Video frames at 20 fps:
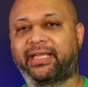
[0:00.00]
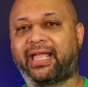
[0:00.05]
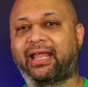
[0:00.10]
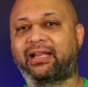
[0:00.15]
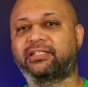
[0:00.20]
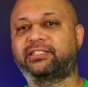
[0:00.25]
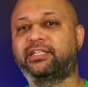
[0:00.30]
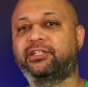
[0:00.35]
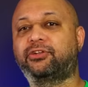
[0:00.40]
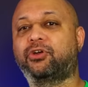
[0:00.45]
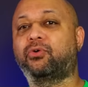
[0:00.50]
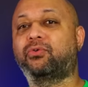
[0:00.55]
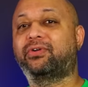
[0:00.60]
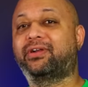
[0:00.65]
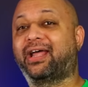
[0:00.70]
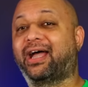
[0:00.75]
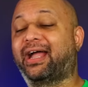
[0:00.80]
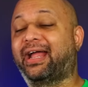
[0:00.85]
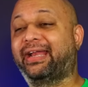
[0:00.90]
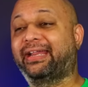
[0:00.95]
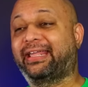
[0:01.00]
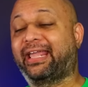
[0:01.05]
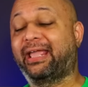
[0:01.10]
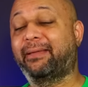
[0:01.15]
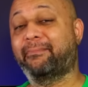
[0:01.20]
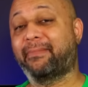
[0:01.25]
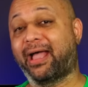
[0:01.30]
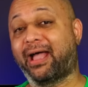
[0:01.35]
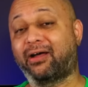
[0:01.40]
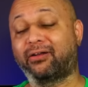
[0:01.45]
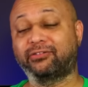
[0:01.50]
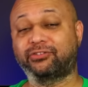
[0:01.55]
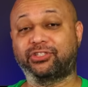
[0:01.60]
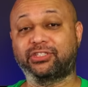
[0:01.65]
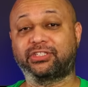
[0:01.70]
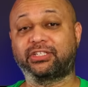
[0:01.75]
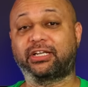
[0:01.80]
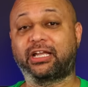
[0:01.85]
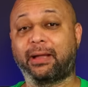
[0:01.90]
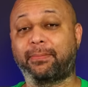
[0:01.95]
the Galaxy Note nine came out
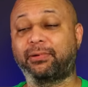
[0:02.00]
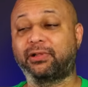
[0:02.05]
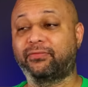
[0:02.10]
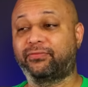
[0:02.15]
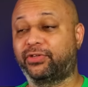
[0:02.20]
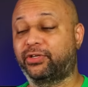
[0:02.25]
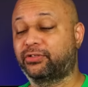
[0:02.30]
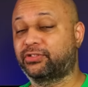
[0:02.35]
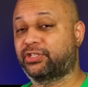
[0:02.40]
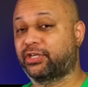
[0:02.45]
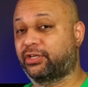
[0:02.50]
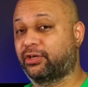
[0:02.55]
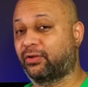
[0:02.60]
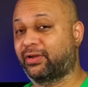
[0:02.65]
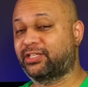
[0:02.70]
just a couple of years ago.